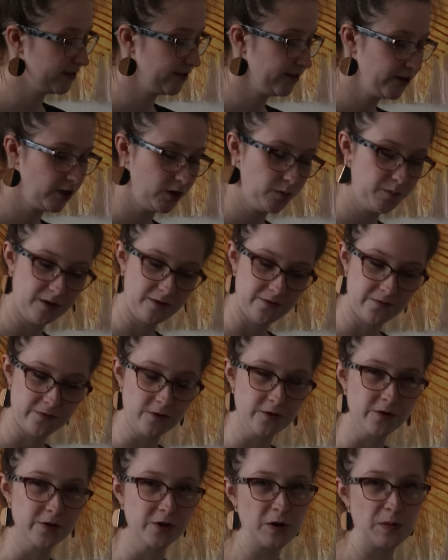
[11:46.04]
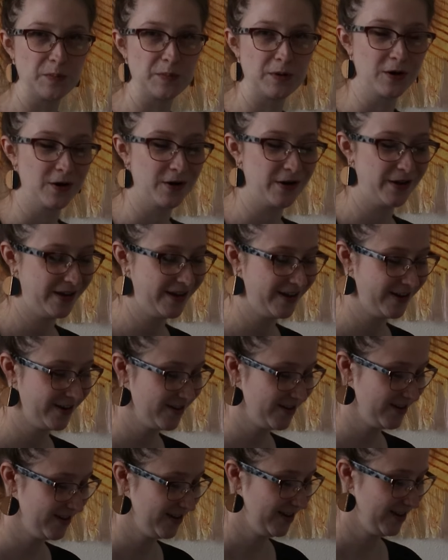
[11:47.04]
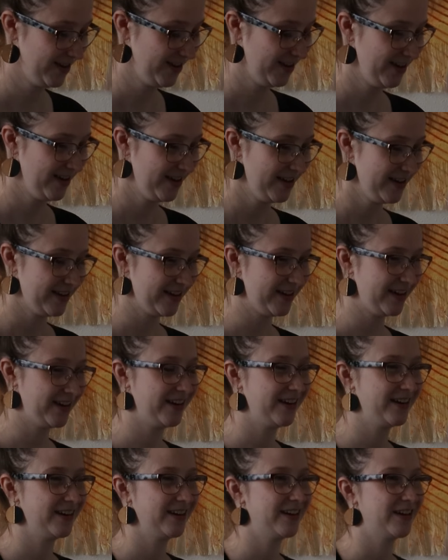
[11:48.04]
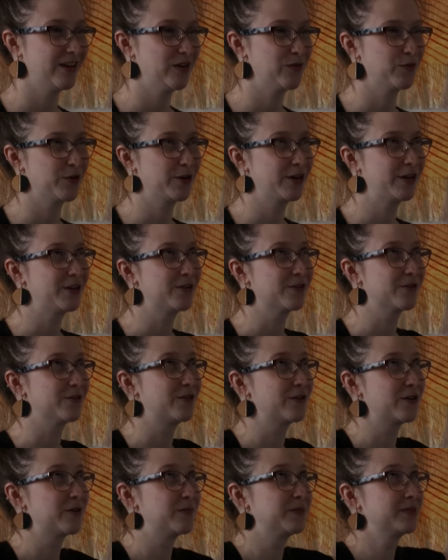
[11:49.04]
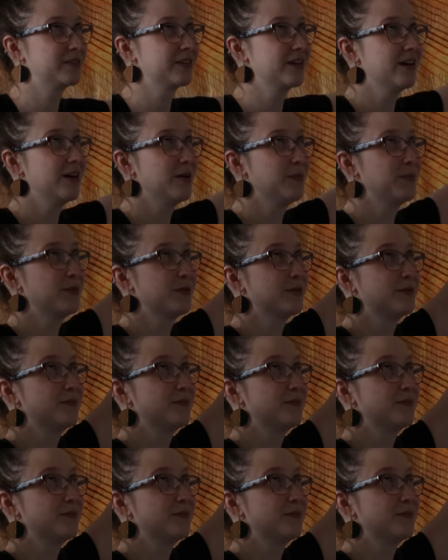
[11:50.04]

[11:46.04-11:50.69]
a little bit further apart here. Inhale, bringing your arms up.